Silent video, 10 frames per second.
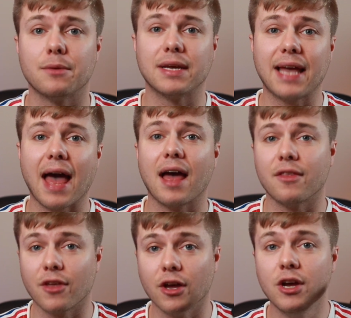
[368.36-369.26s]
that we get
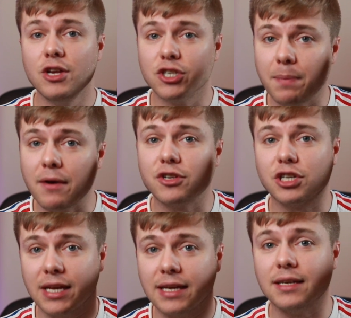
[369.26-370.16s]
at the
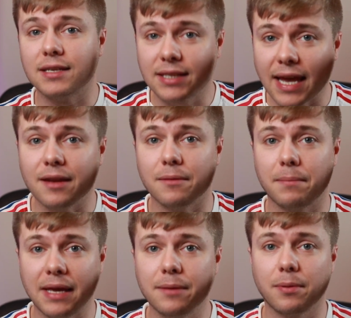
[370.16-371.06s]
spiritually skint
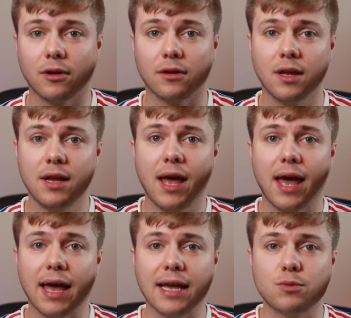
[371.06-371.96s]
people
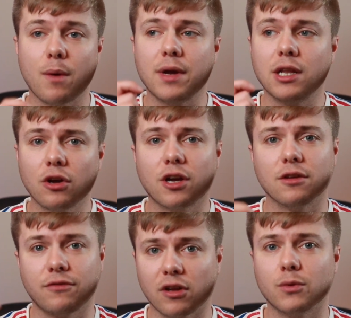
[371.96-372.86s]
is when we look at
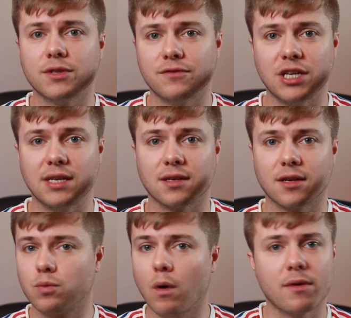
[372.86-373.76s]
the followers of
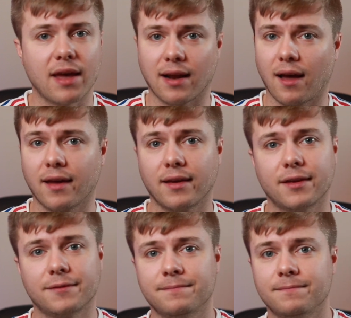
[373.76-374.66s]
Jesus. What were they
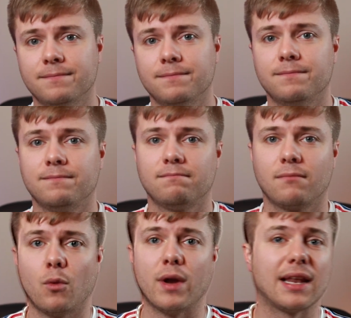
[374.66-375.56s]
like?
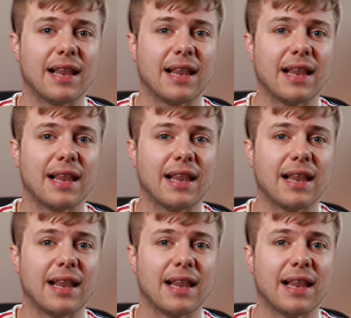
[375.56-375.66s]
We had